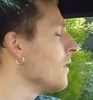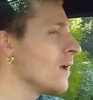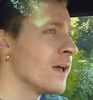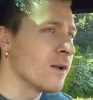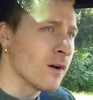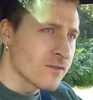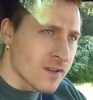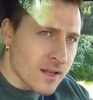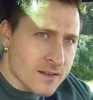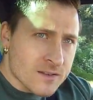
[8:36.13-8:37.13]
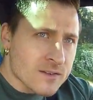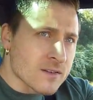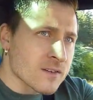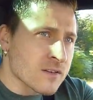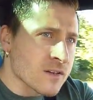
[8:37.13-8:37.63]
And of that
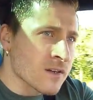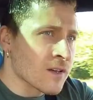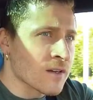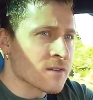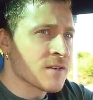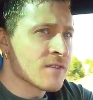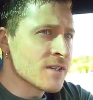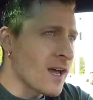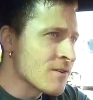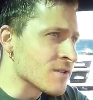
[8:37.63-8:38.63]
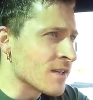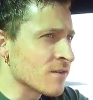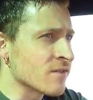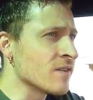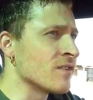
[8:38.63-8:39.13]

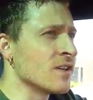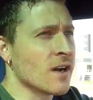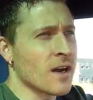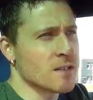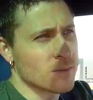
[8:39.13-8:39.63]
17,815 cars